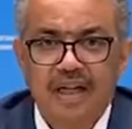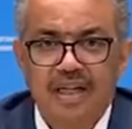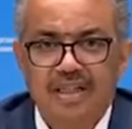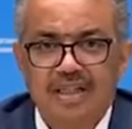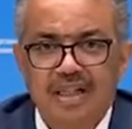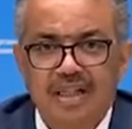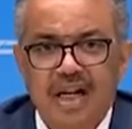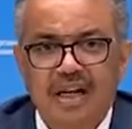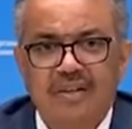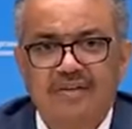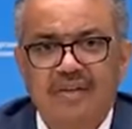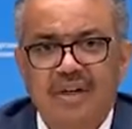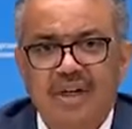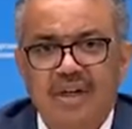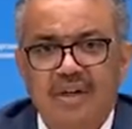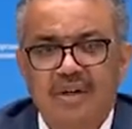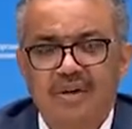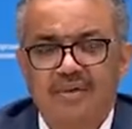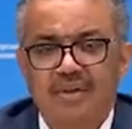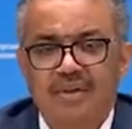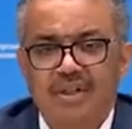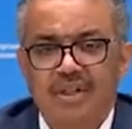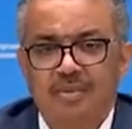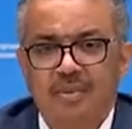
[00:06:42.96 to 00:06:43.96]
A survey
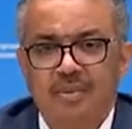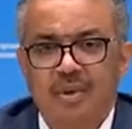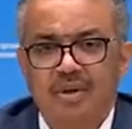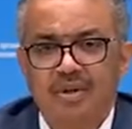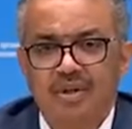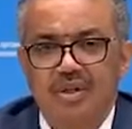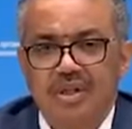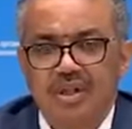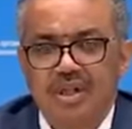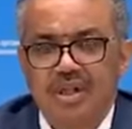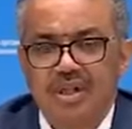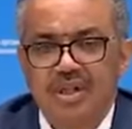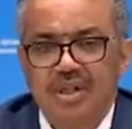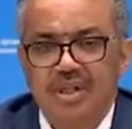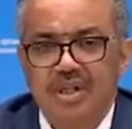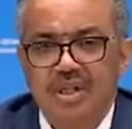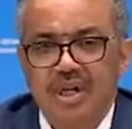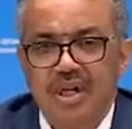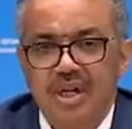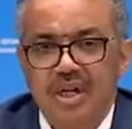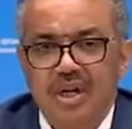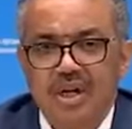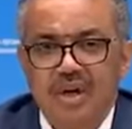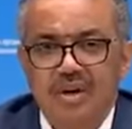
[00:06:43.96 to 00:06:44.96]
of responses
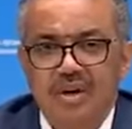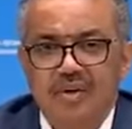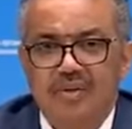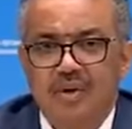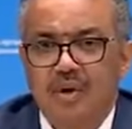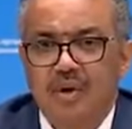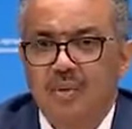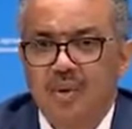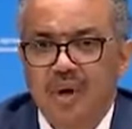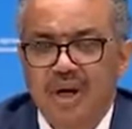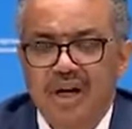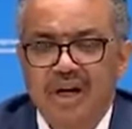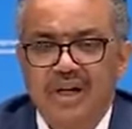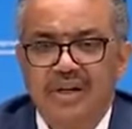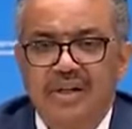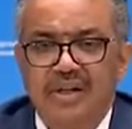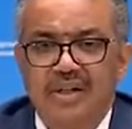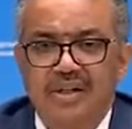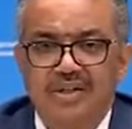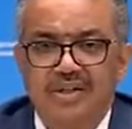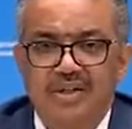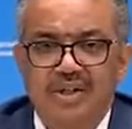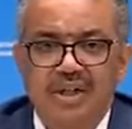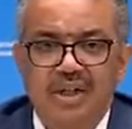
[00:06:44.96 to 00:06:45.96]
from
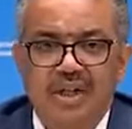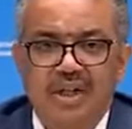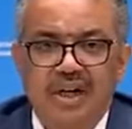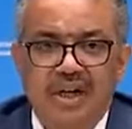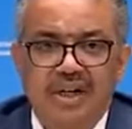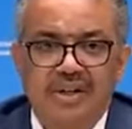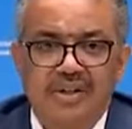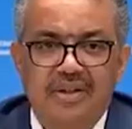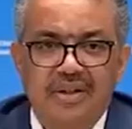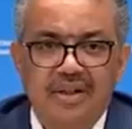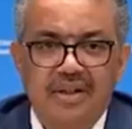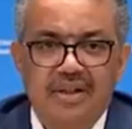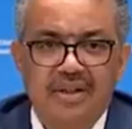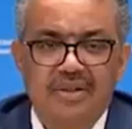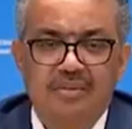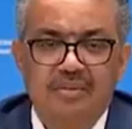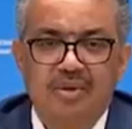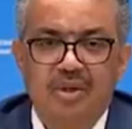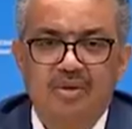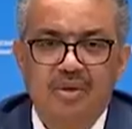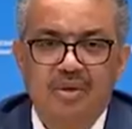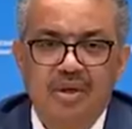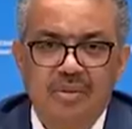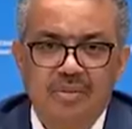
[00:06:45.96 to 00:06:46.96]
103 countries
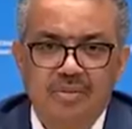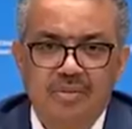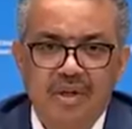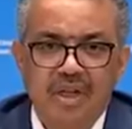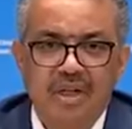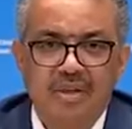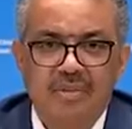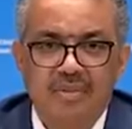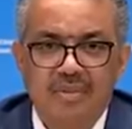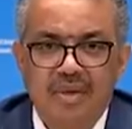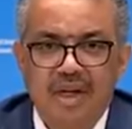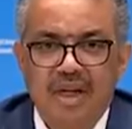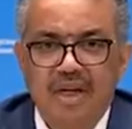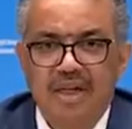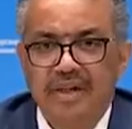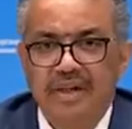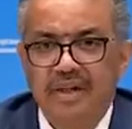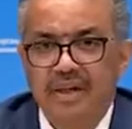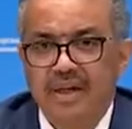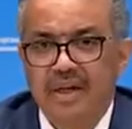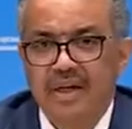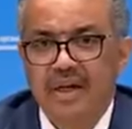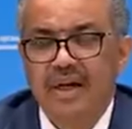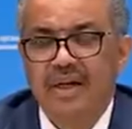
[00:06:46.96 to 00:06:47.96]
between
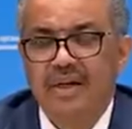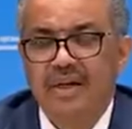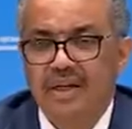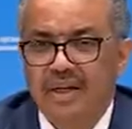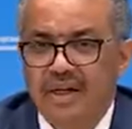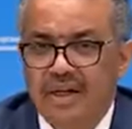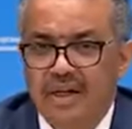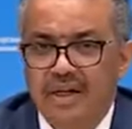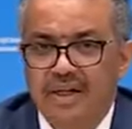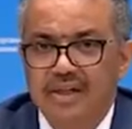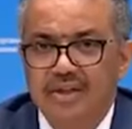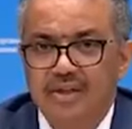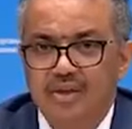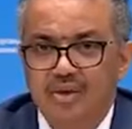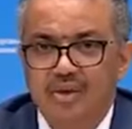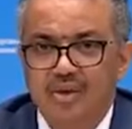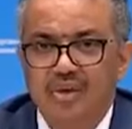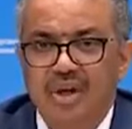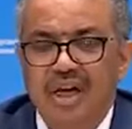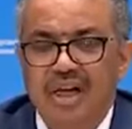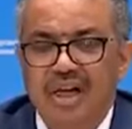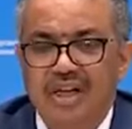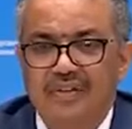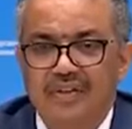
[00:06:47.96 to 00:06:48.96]
mid-May and early
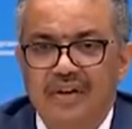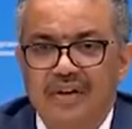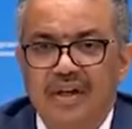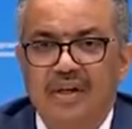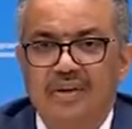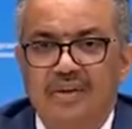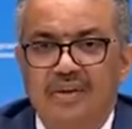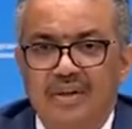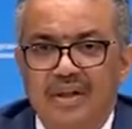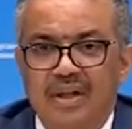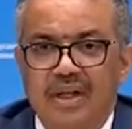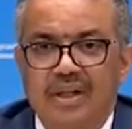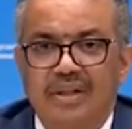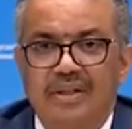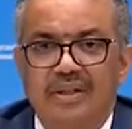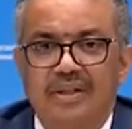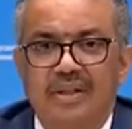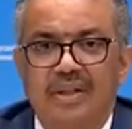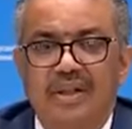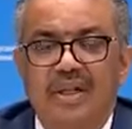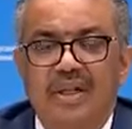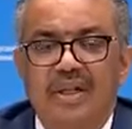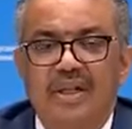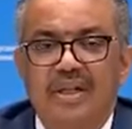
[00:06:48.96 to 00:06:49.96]
July found that
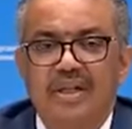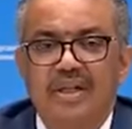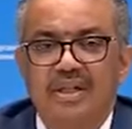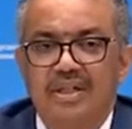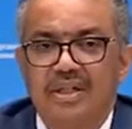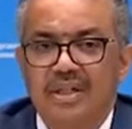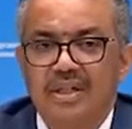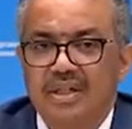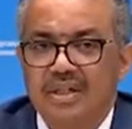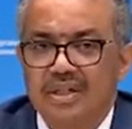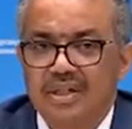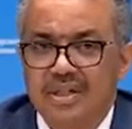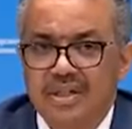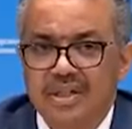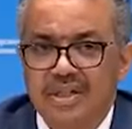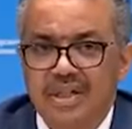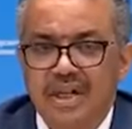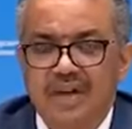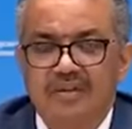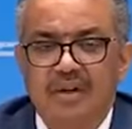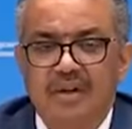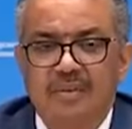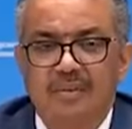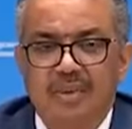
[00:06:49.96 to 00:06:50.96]

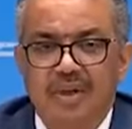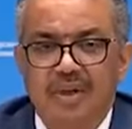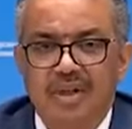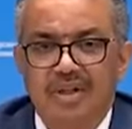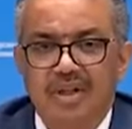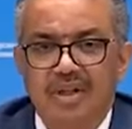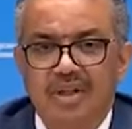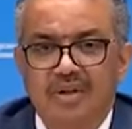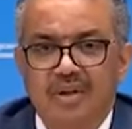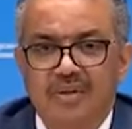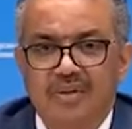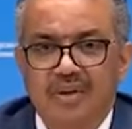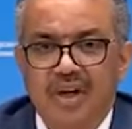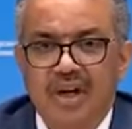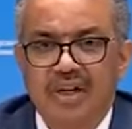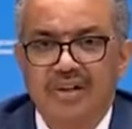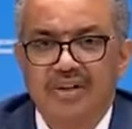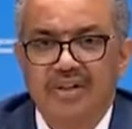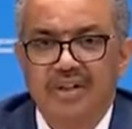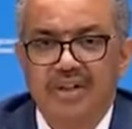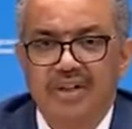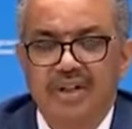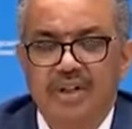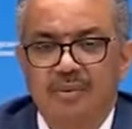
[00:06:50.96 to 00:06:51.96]
67% of
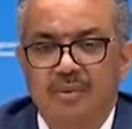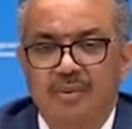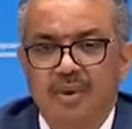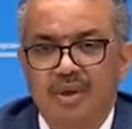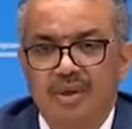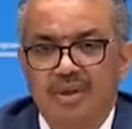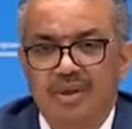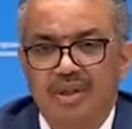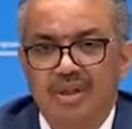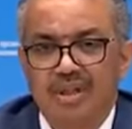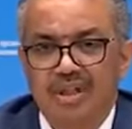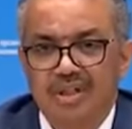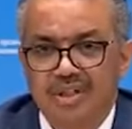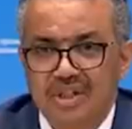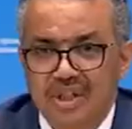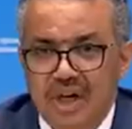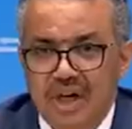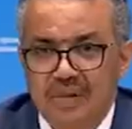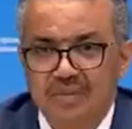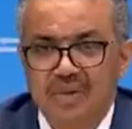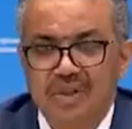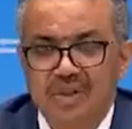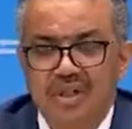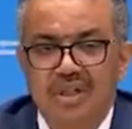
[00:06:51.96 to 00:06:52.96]
countries report
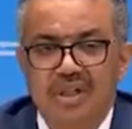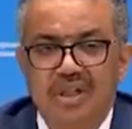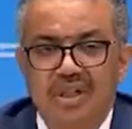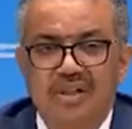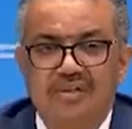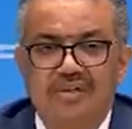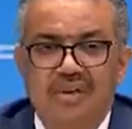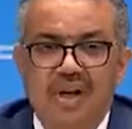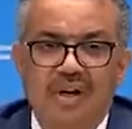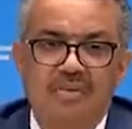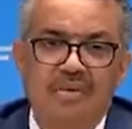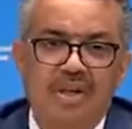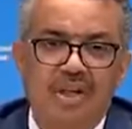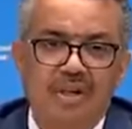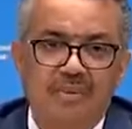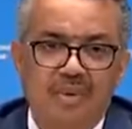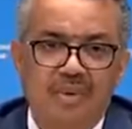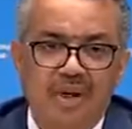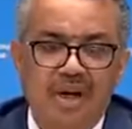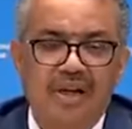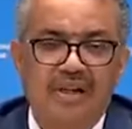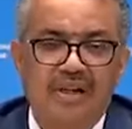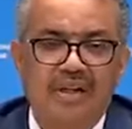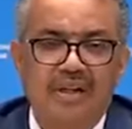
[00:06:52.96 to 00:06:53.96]
disruption in family
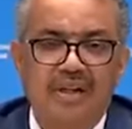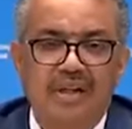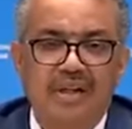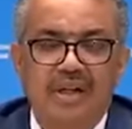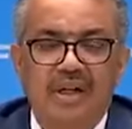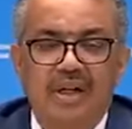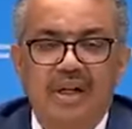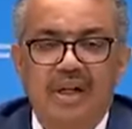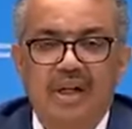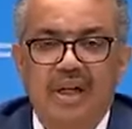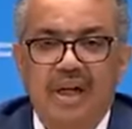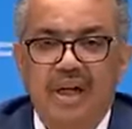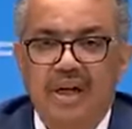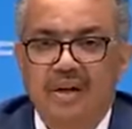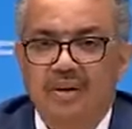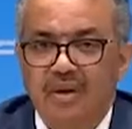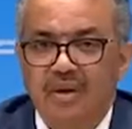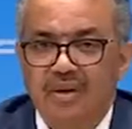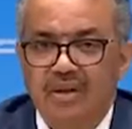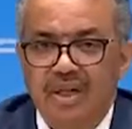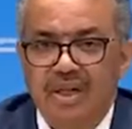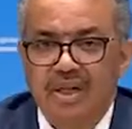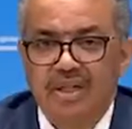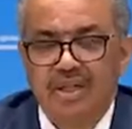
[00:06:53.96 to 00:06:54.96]
planning and
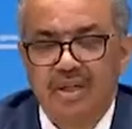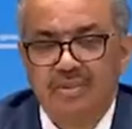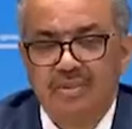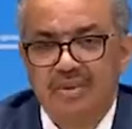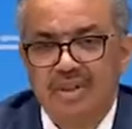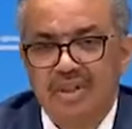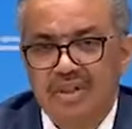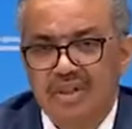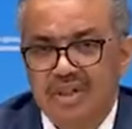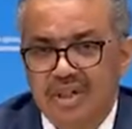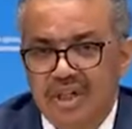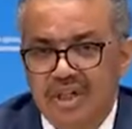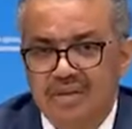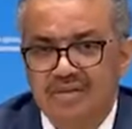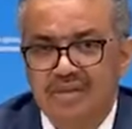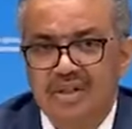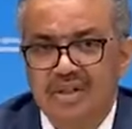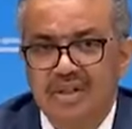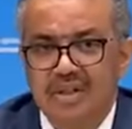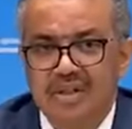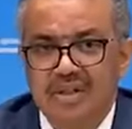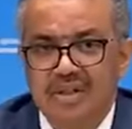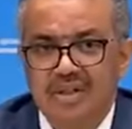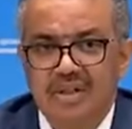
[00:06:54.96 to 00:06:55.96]
contraception
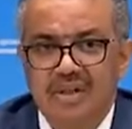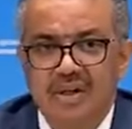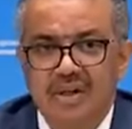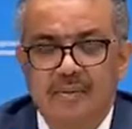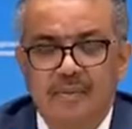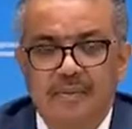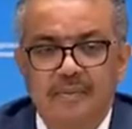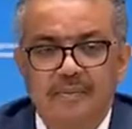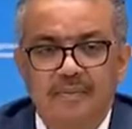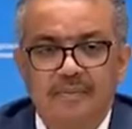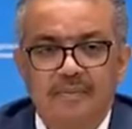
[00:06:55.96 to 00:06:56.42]
services.